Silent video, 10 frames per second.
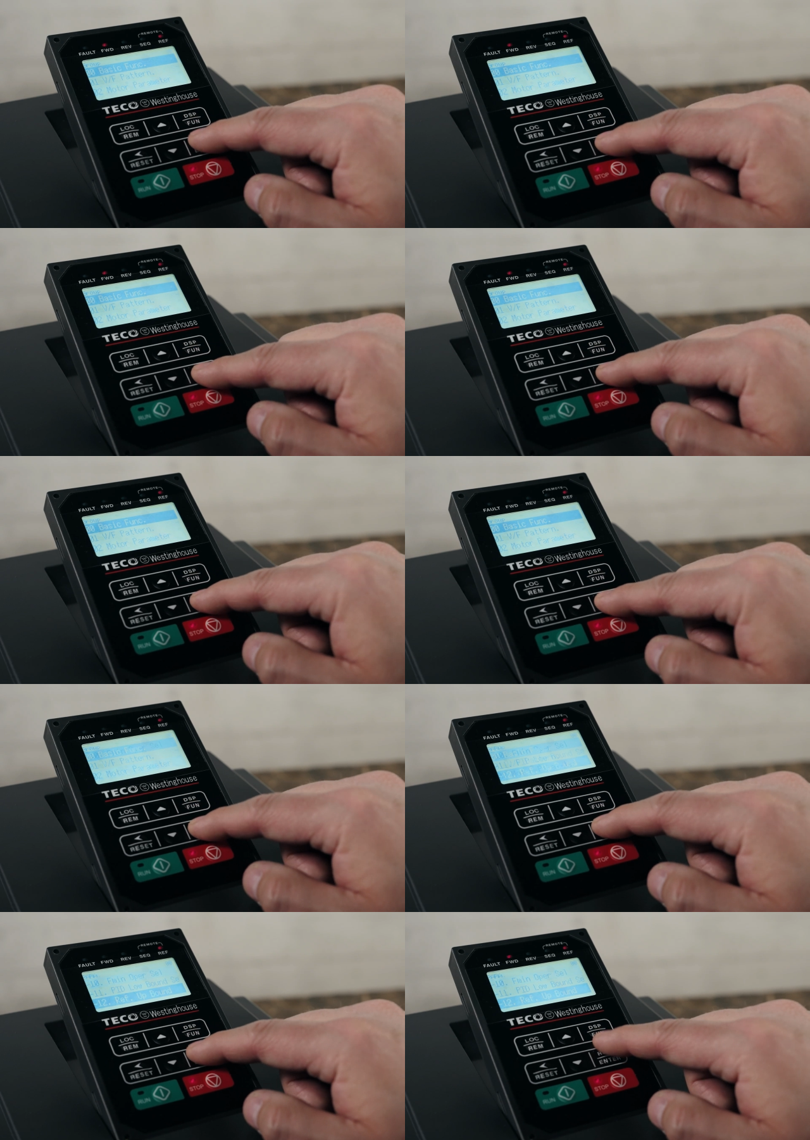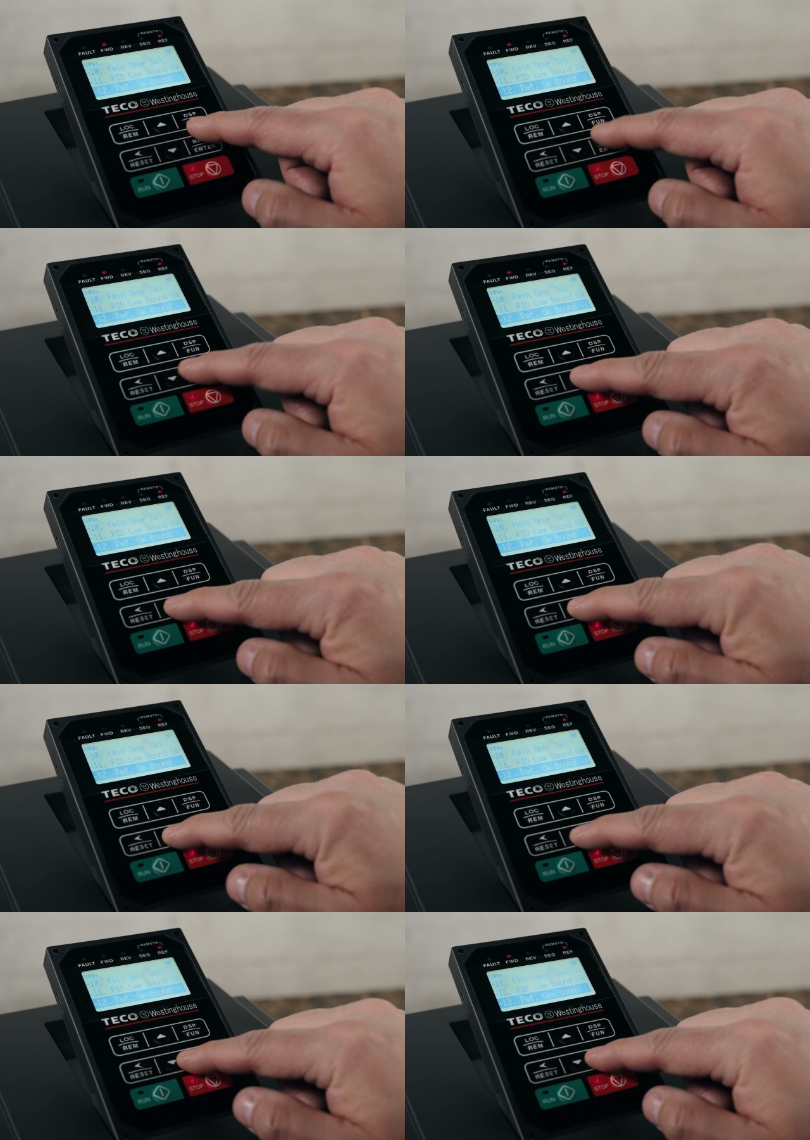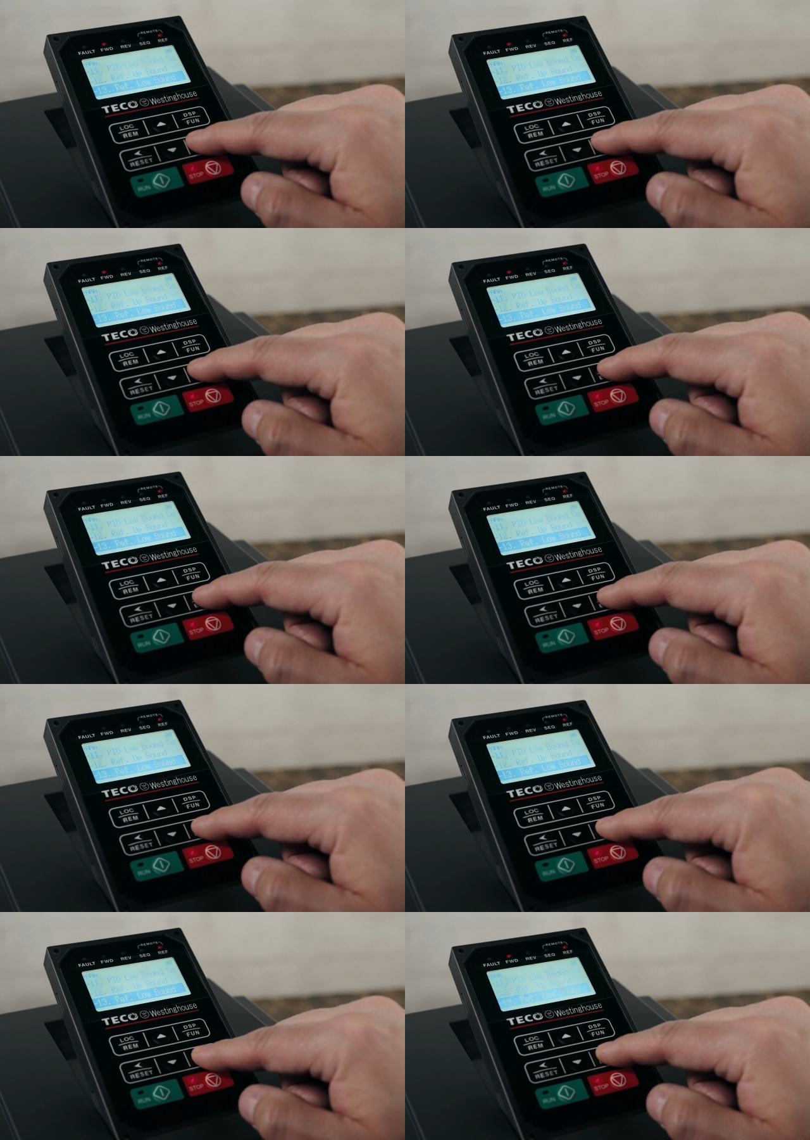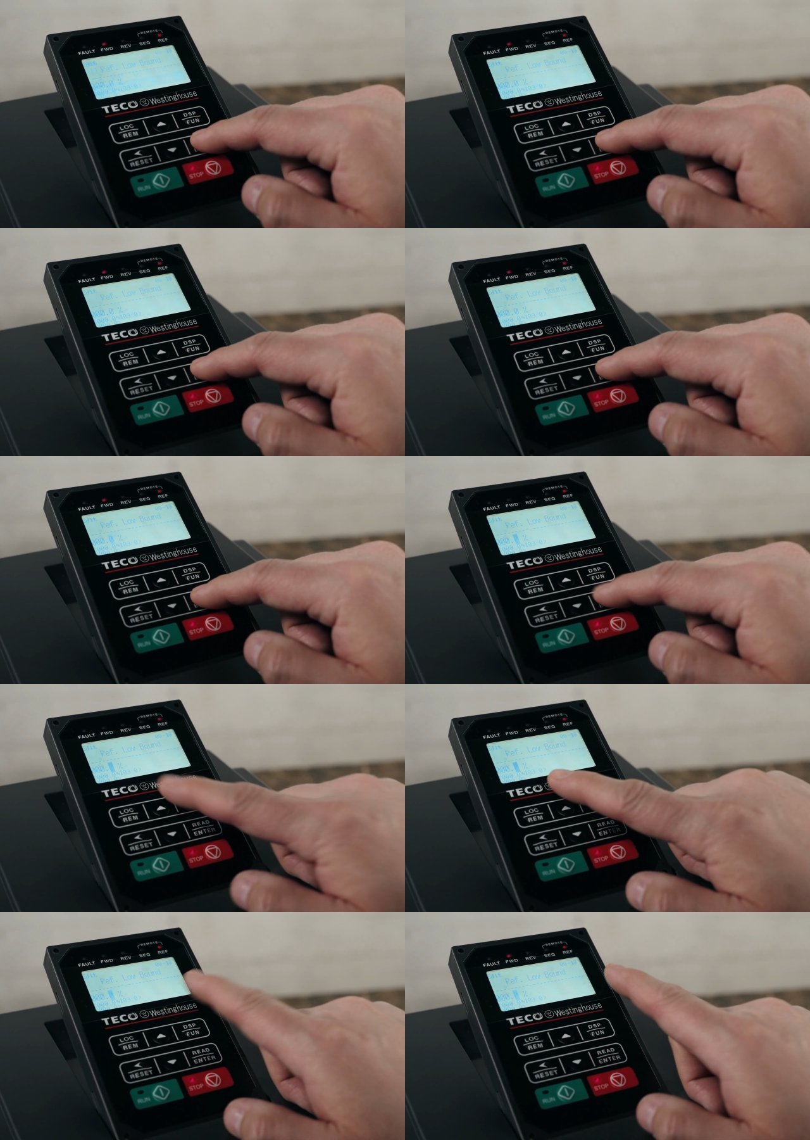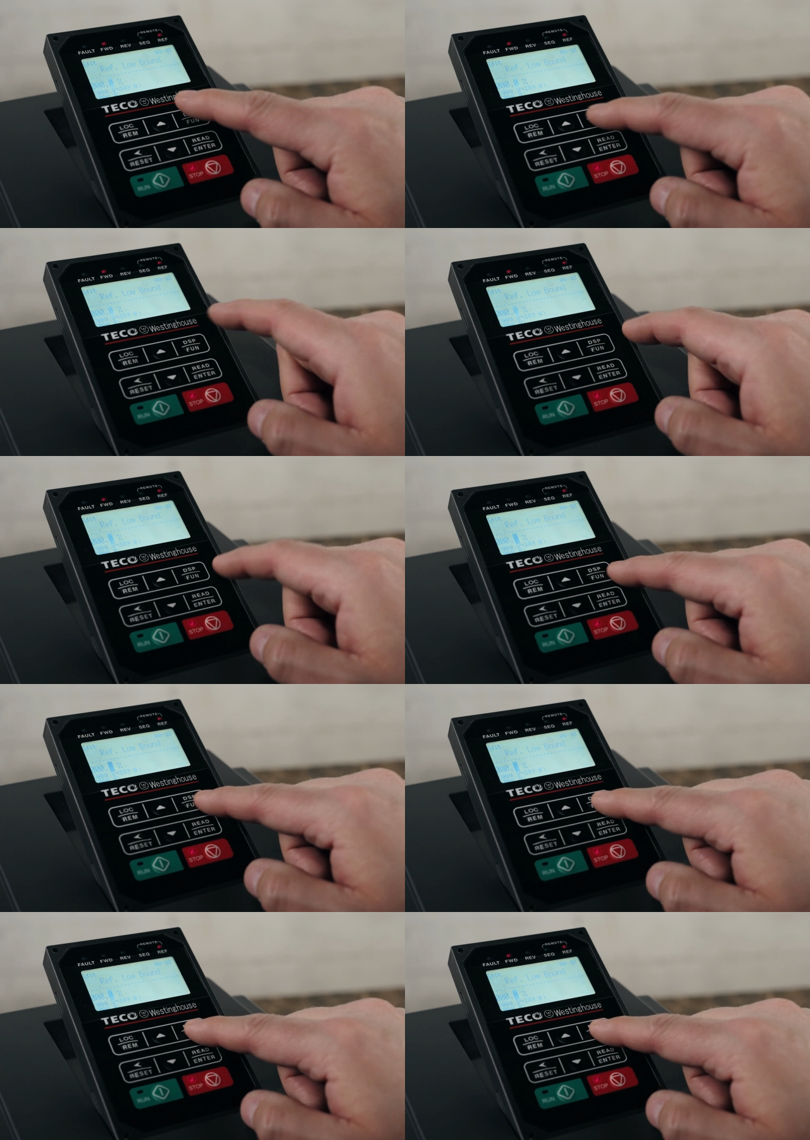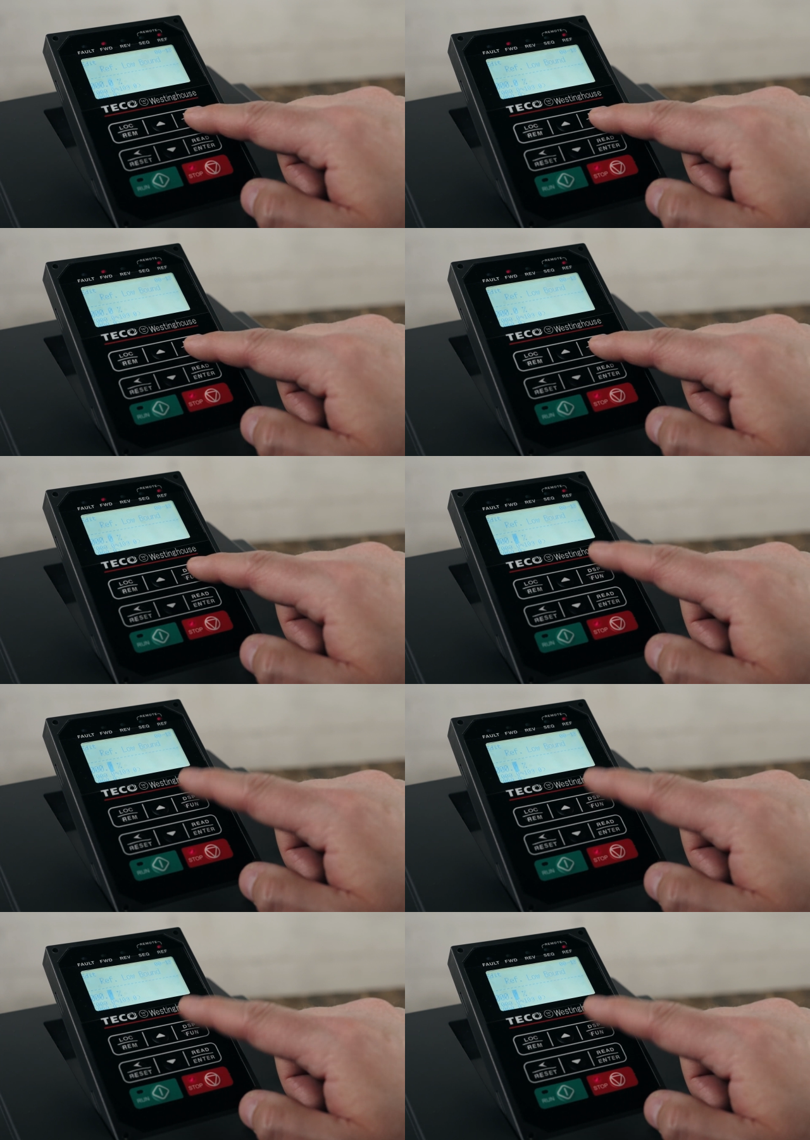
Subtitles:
Nobody's mouth can be seen.